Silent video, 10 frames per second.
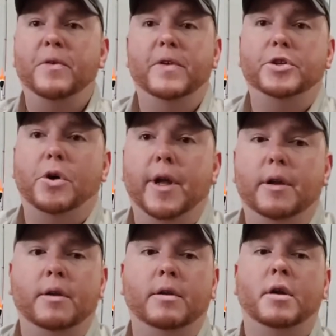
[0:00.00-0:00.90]
I hope you've
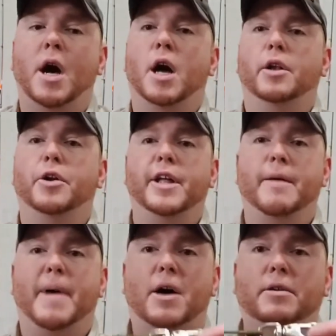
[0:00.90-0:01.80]
enjoyed
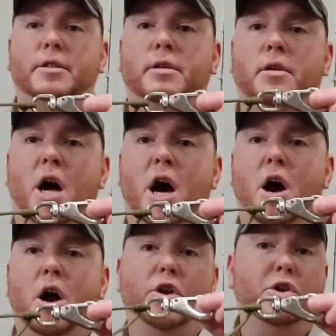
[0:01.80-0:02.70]
learning about
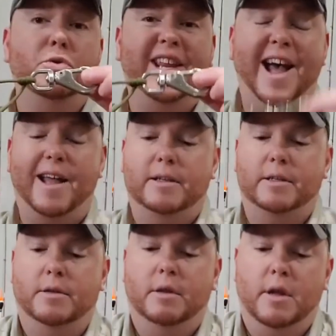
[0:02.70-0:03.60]
our uni
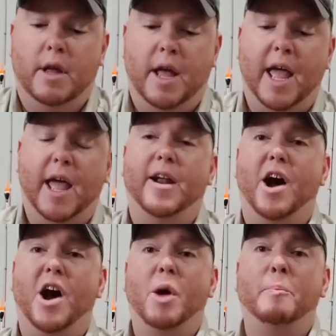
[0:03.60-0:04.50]
knot
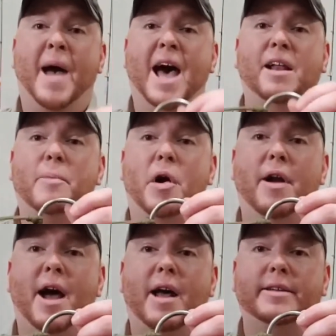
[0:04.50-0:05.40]
and our
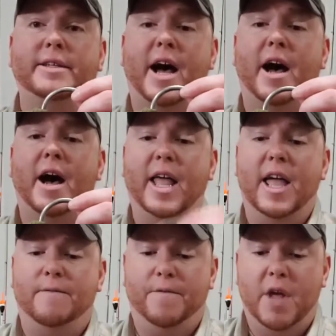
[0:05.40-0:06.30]
palomar knot.
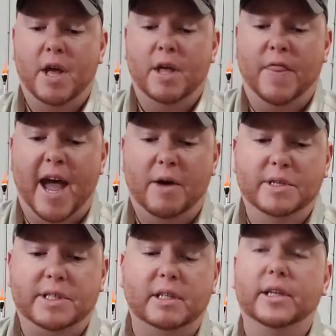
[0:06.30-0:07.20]
If
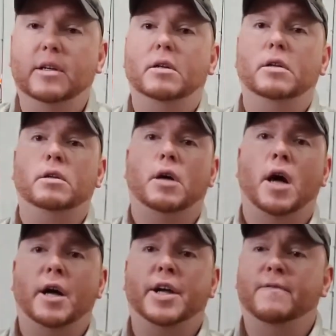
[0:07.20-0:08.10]
that was a
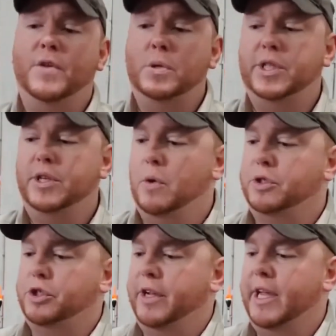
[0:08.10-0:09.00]
little
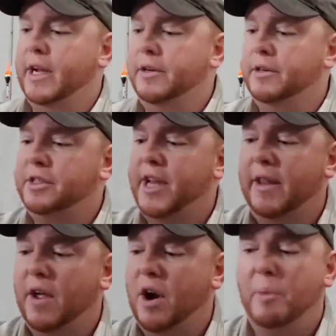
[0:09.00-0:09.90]
confusing or tricky to
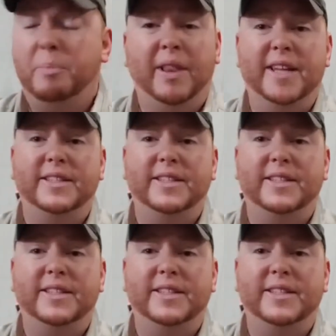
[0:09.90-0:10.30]
understand, there are